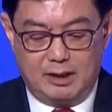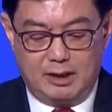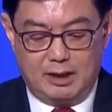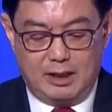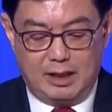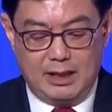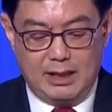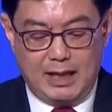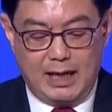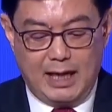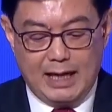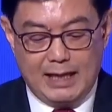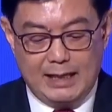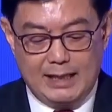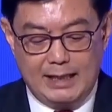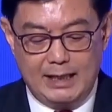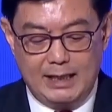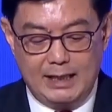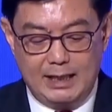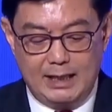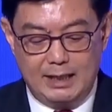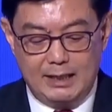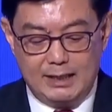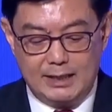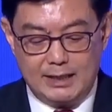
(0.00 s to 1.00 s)
In a
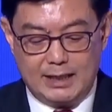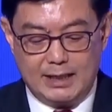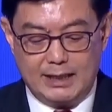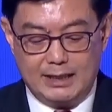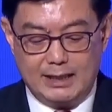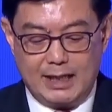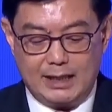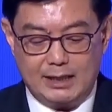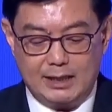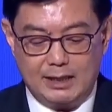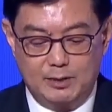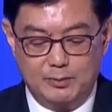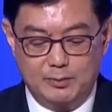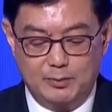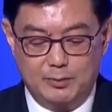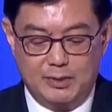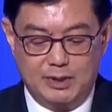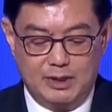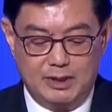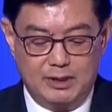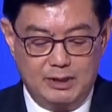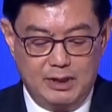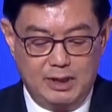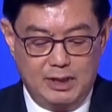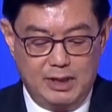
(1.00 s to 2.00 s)
highly interconnected
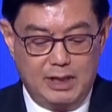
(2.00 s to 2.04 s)
world,